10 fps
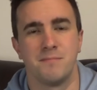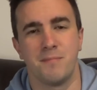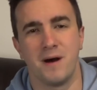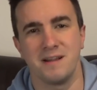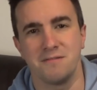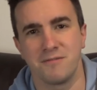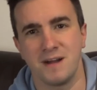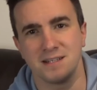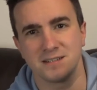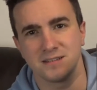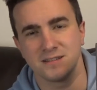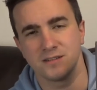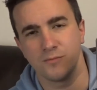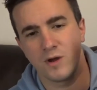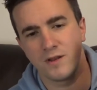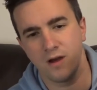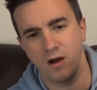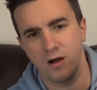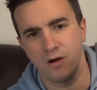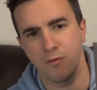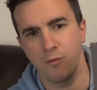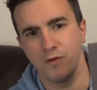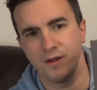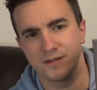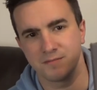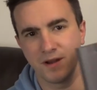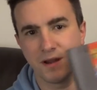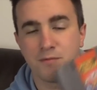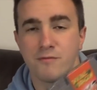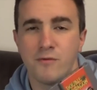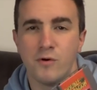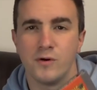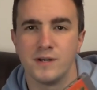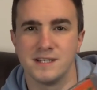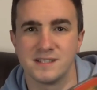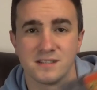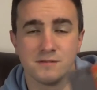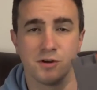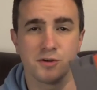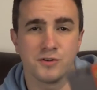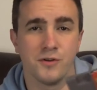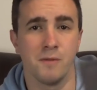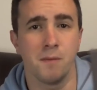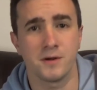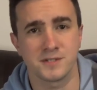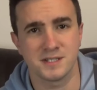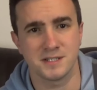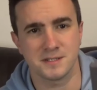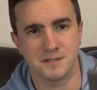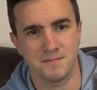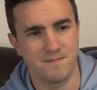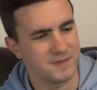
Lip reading: but in fact, the one that I want as my number 4 is the version on the Master System.